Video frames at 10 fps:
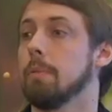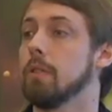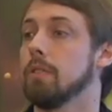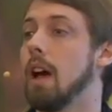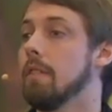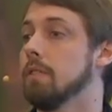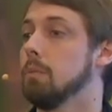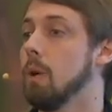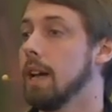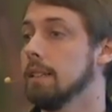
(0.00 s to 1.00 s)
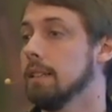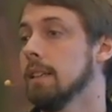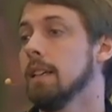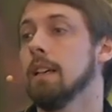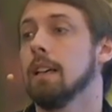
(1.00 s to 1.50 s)
a post-harvest weight
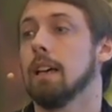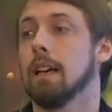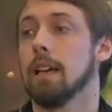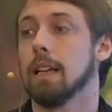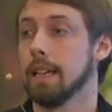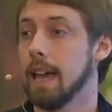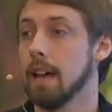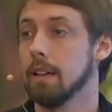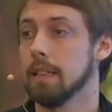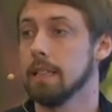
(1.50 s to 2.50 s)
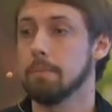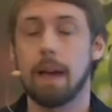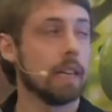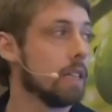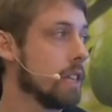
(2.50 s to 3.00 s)
and count in his
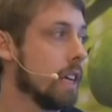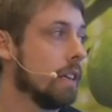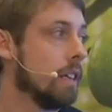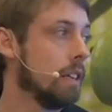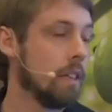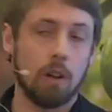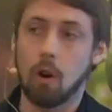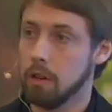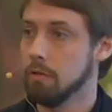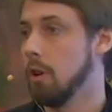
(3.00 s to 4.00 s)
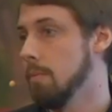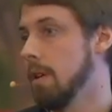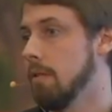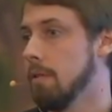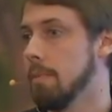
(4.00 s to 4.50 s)
packing shed on a row by
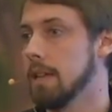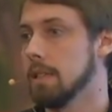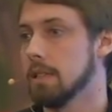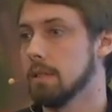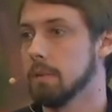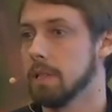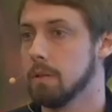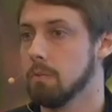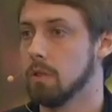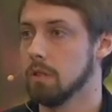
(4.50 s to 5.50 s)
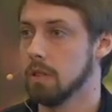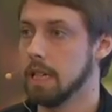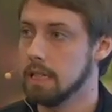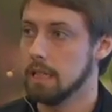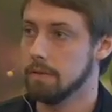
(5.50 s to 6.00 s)
row basis, which wasn't
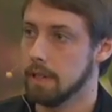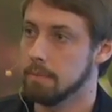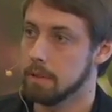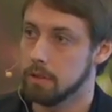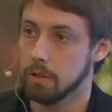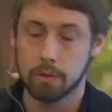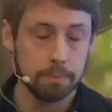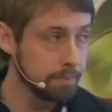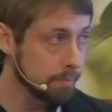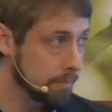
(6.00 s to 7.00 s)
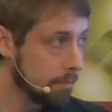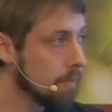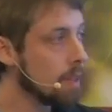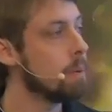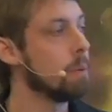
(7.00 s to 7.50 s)
easy for him to do.
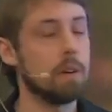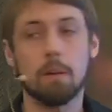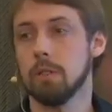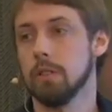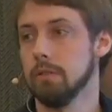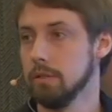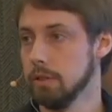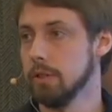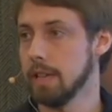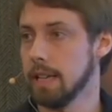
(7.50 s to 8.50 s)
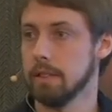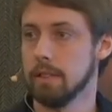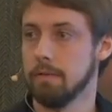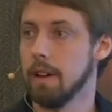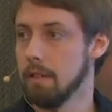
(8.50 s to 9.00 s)
But we were able to use that
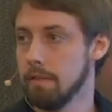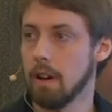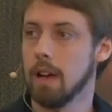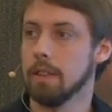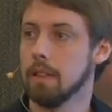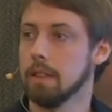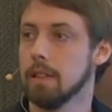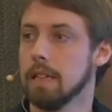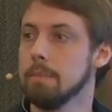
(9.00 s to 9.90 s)
to verify that the